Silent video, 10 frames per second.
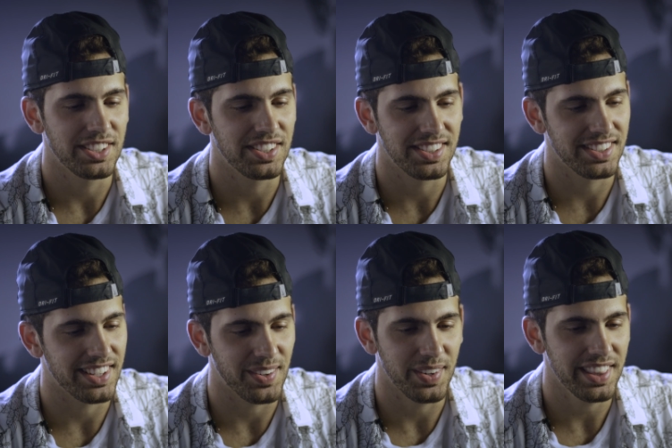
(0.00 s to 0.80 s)
I just
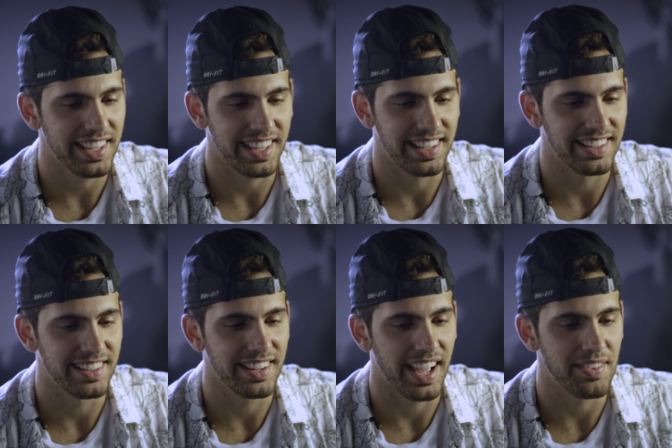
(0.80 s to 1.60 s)
stuck with it
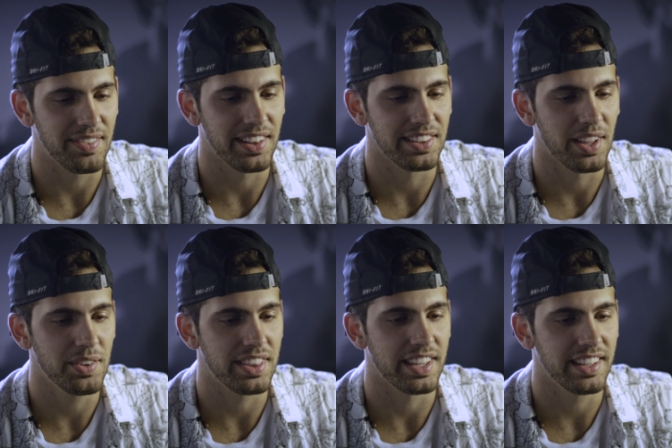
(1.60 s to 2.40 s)
and I fell in
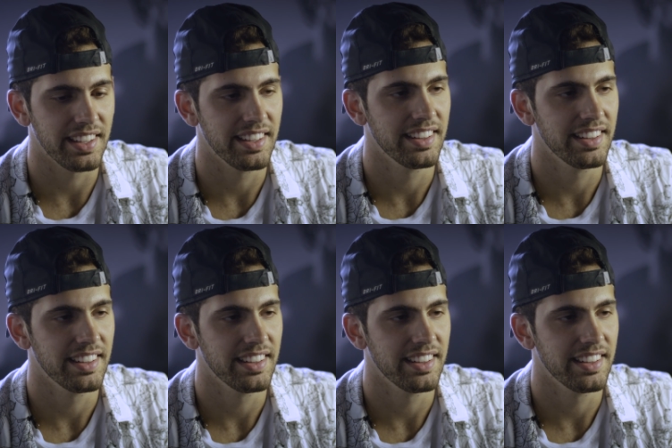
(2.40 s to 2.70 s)
love with it.